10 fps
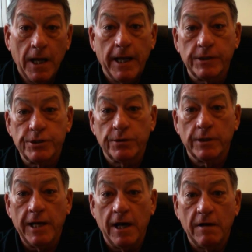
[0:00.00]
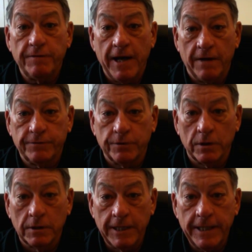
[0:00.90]
And sure enough, after
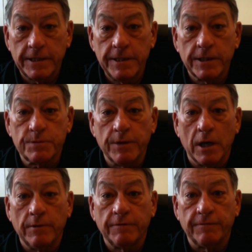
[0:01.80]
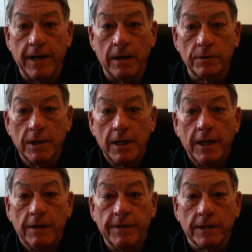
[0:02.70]
a lengthy experiment found
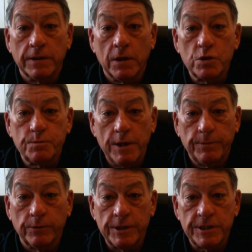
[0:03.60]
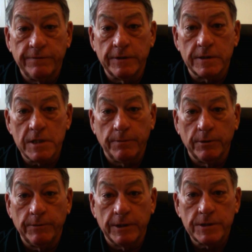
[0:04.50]
that those people receiving the
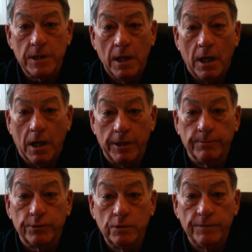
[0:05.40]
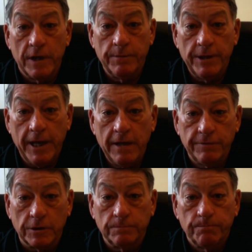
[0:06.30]
supplements improved their
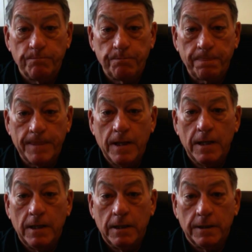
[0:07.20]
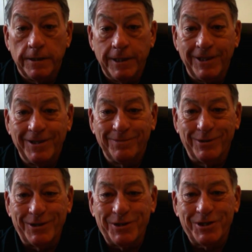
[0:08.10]
behavior. The
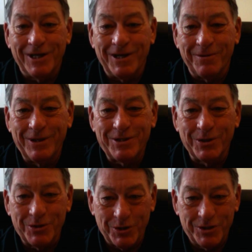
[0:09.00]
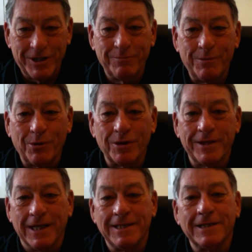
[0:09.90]
British researchers did report
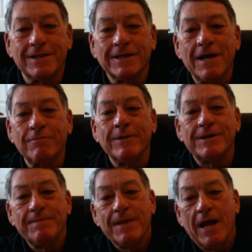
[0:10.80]
that then to the government,